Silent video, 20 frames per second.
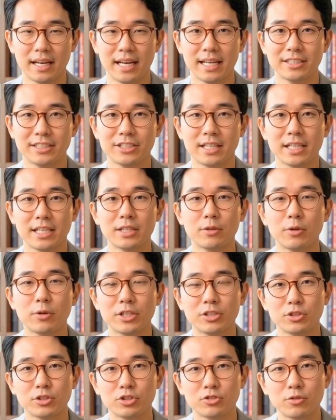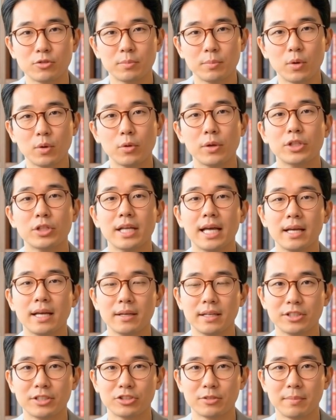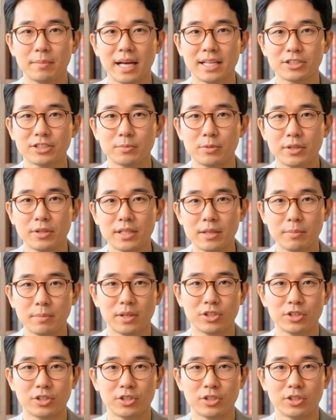and citing research from Polish analyst Maksymilian